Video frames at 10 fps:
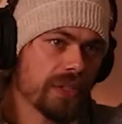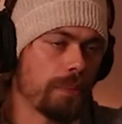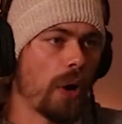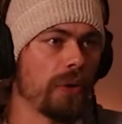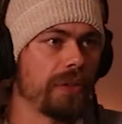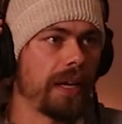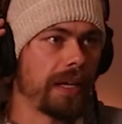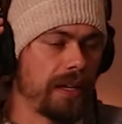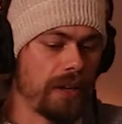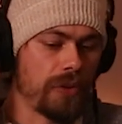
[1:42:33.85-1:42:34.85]
the part that I
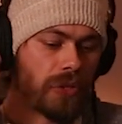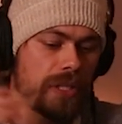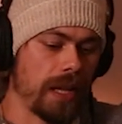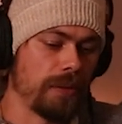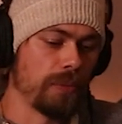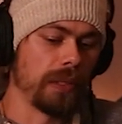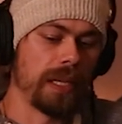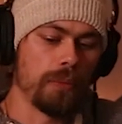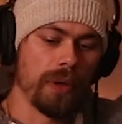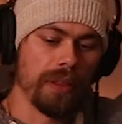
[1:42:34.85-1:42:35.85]
can understand and
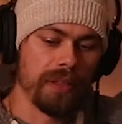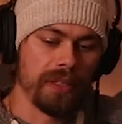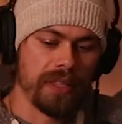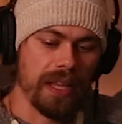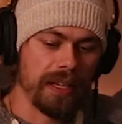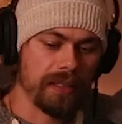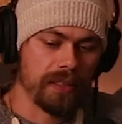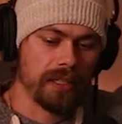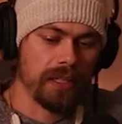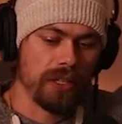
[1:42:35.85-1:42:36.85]
relate with, is that
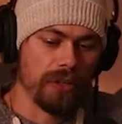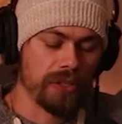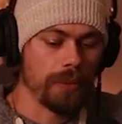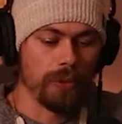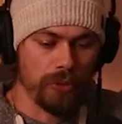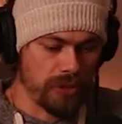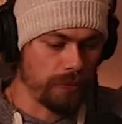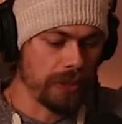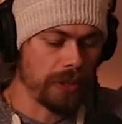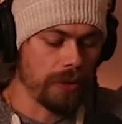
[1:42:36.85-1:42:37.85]
as someone who
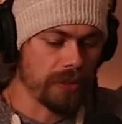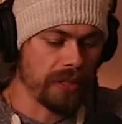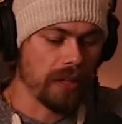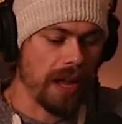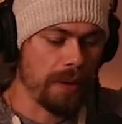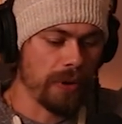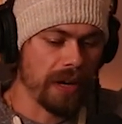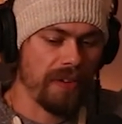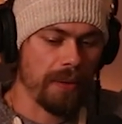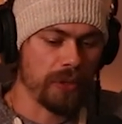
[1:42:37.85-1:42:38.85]
doesn't really go to the library,
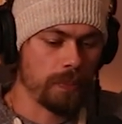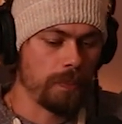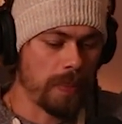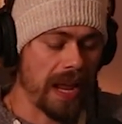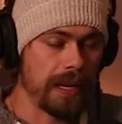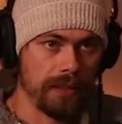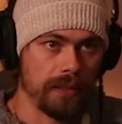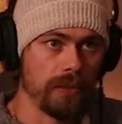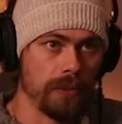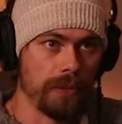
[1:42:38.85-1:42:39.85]
if I was paying
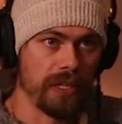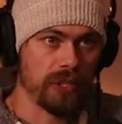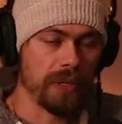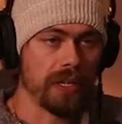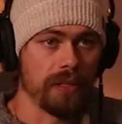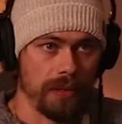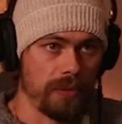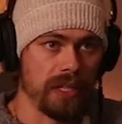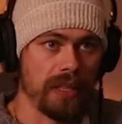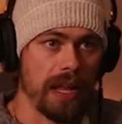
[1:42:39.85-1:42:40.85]
into this because I
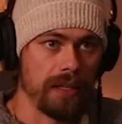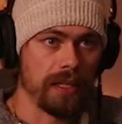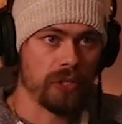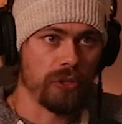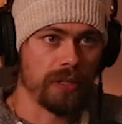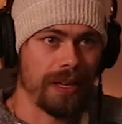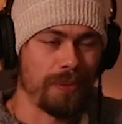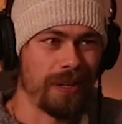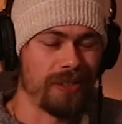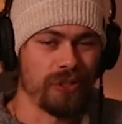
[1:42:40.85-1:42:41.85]
was in that district, I
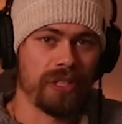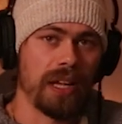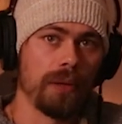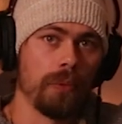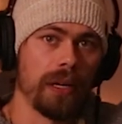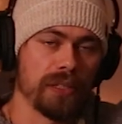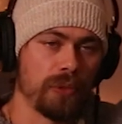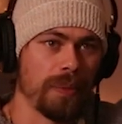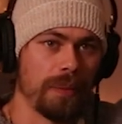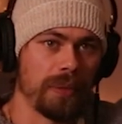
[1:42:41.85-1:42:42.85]
would understand why
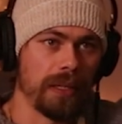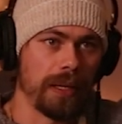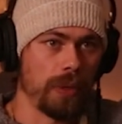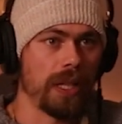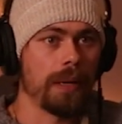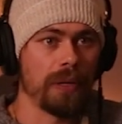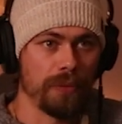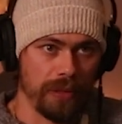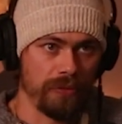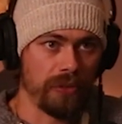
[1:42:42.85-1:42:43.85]
someone might be like, well, I'm not
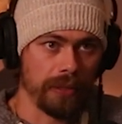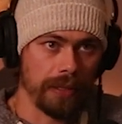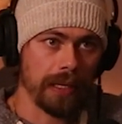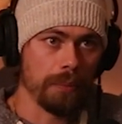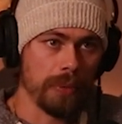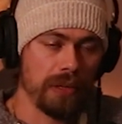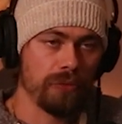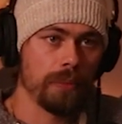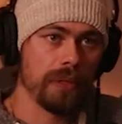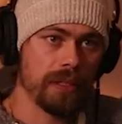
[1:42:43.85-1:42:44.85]
really feeling like I'm benefiting
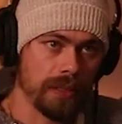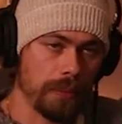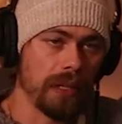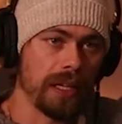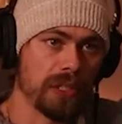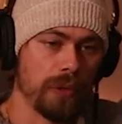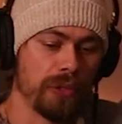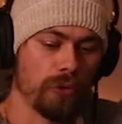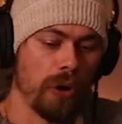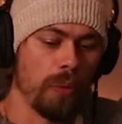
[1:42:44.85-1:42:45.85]
from this, I would like to
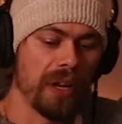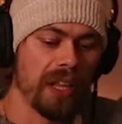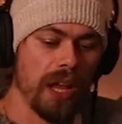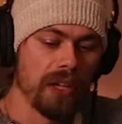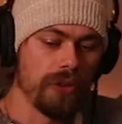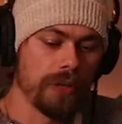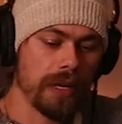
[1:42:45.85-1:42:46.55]
withdraw. But your